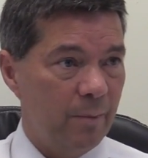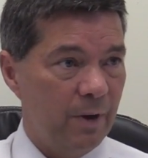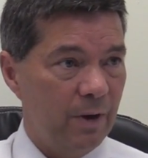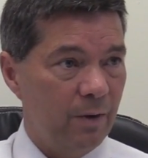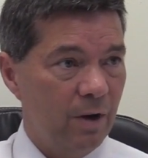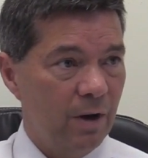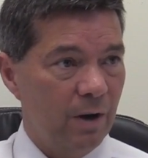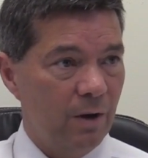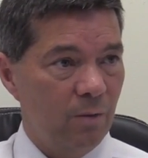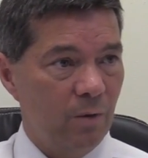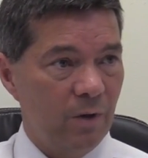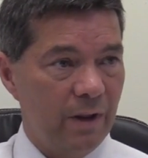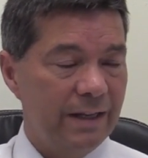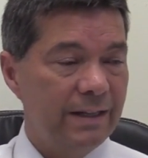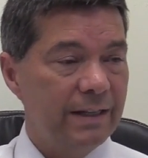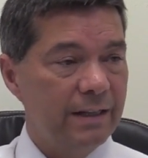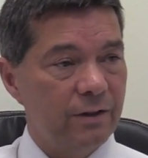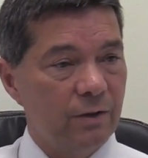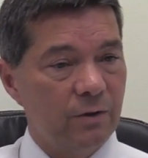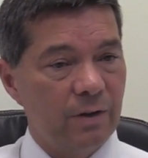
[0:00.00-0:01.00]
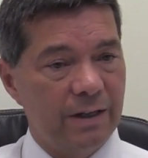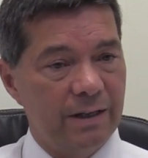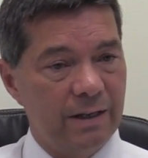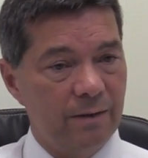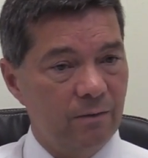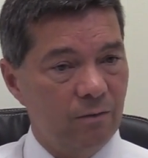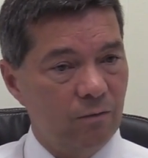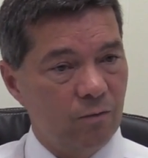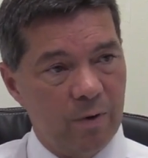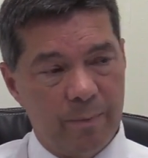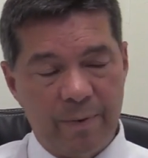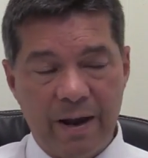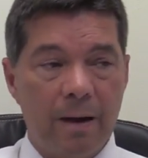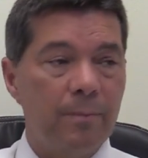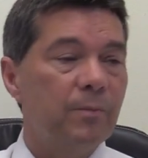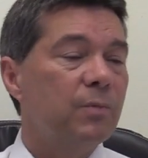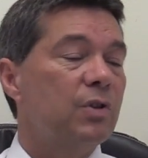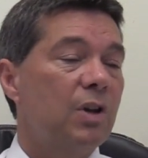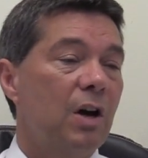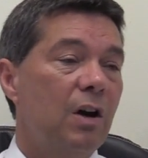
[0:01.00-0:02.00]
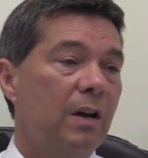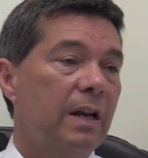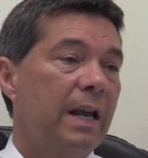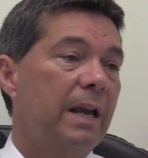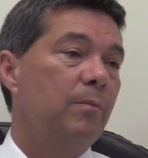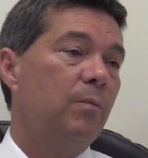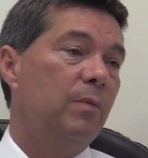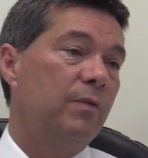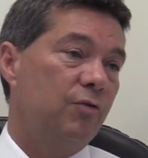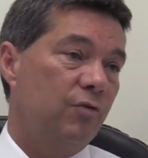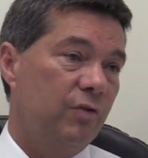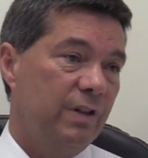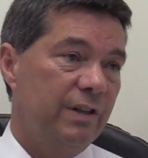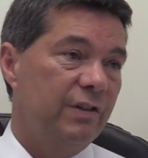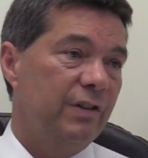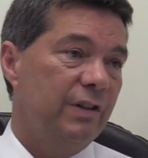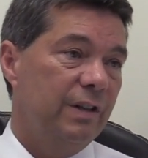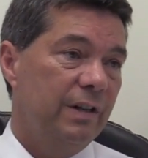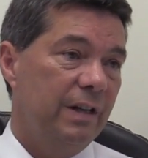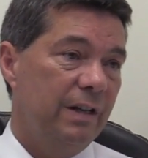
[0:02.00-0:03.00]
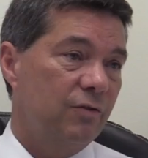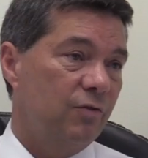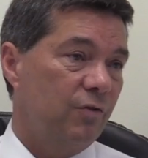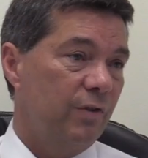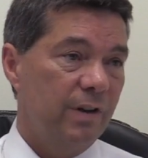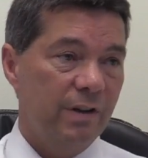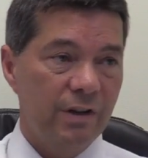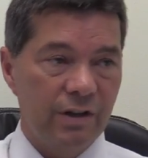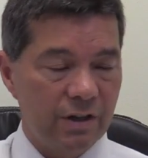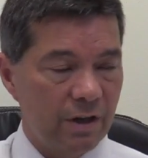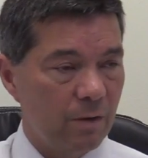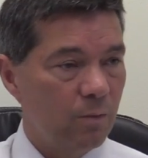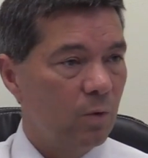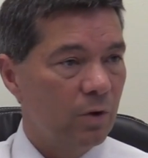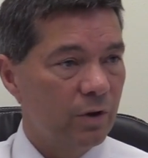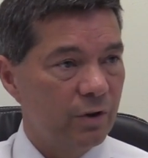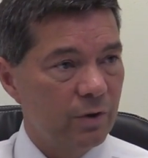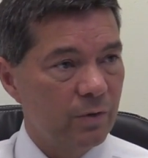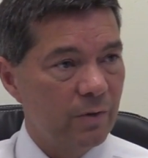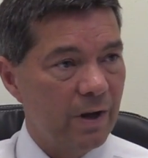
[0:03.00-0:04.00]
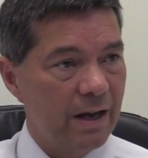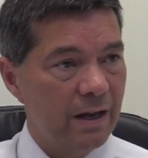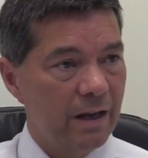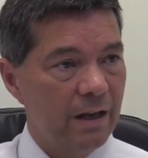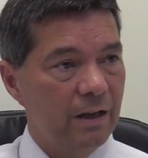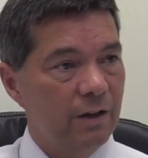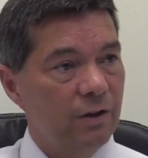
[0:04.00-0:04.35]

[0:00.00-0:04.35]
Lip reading: But what they did do, they didn't rip it up and start again with tradition and history, and you don't want to do that.